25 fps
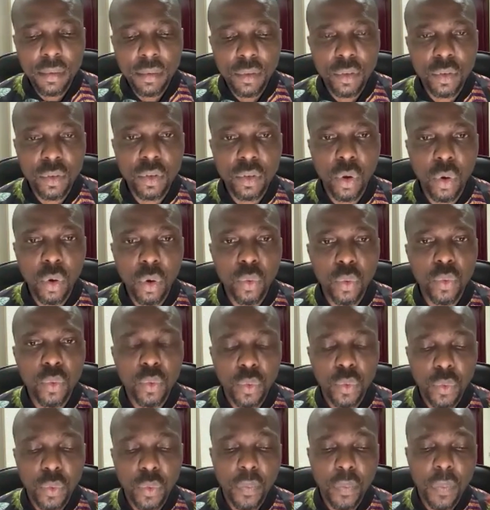So,
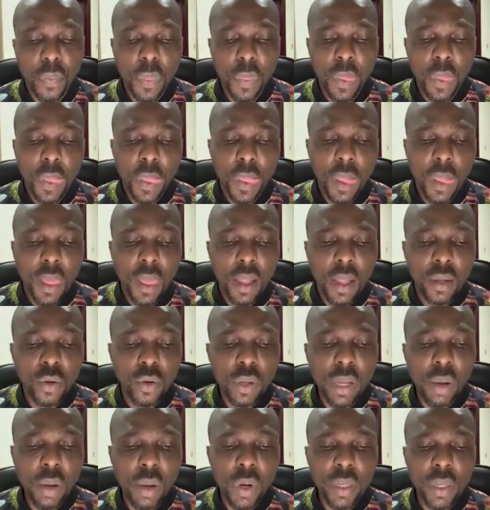
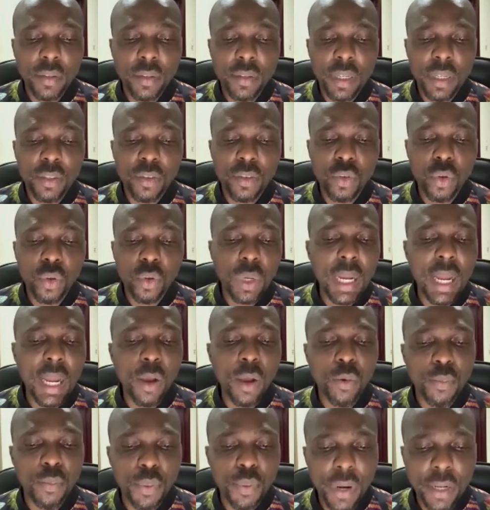look at what he said. So
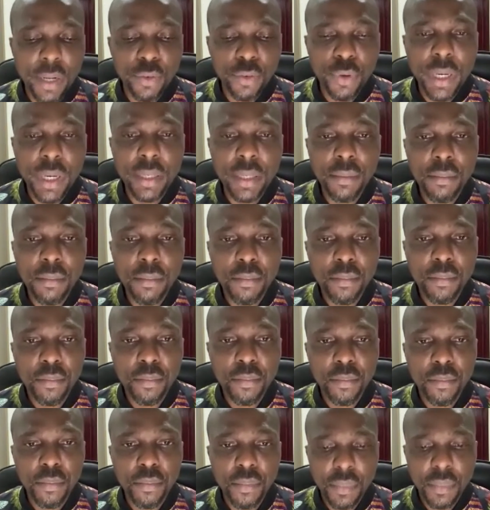now, brethren,
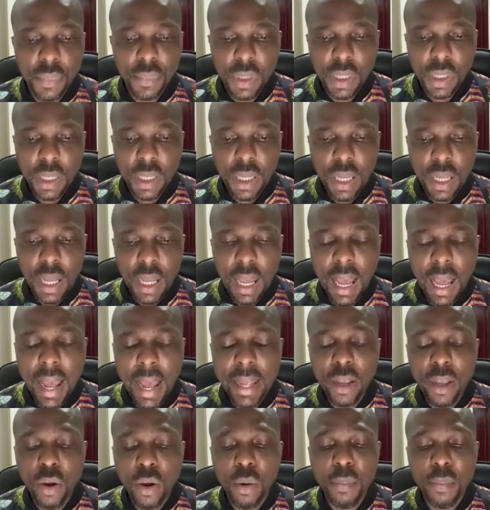
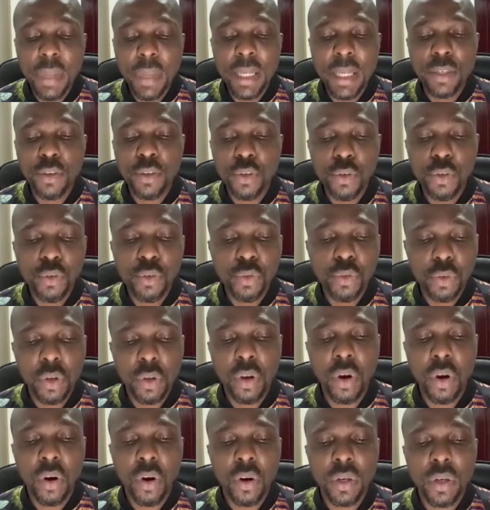I commend you to
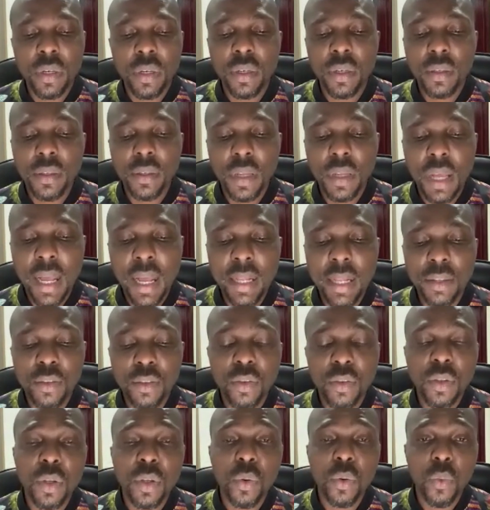God and
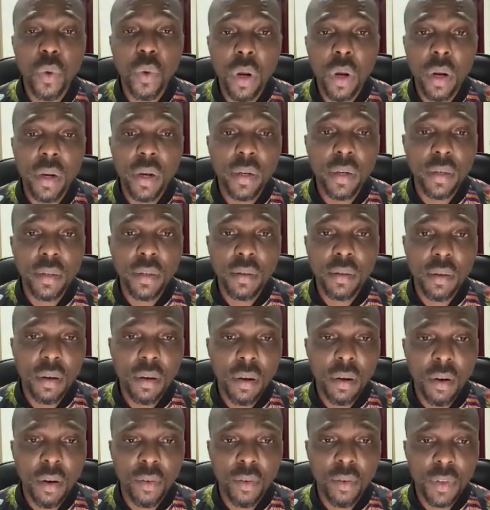to the word
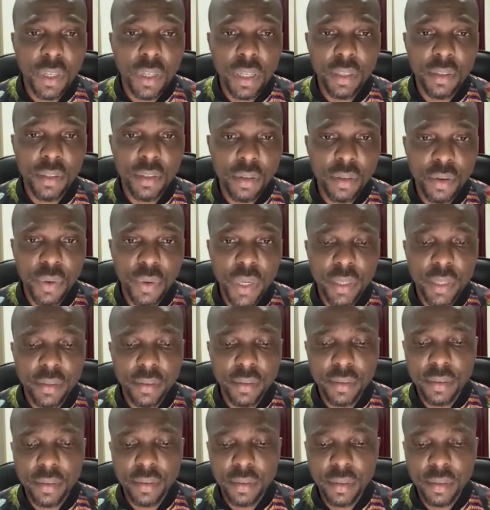of his
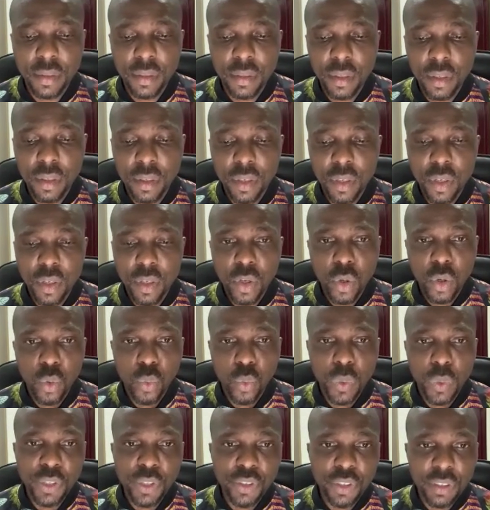grace,
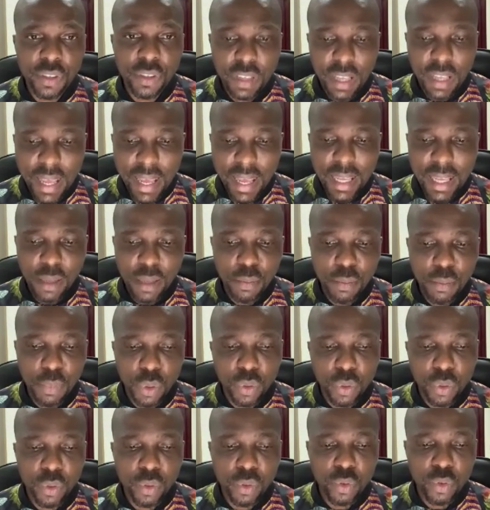which is
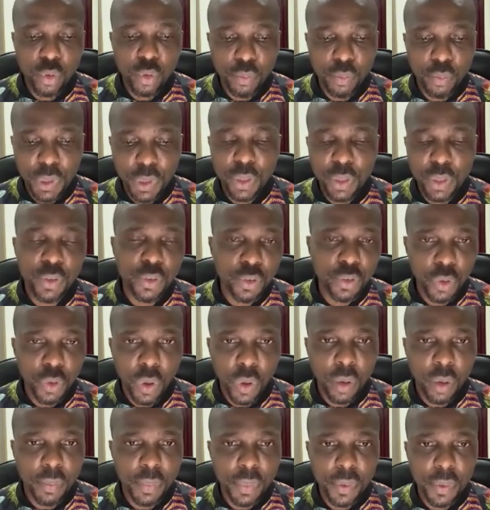able to build you
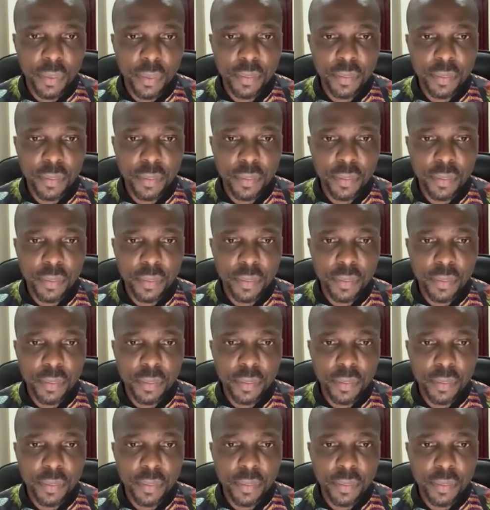up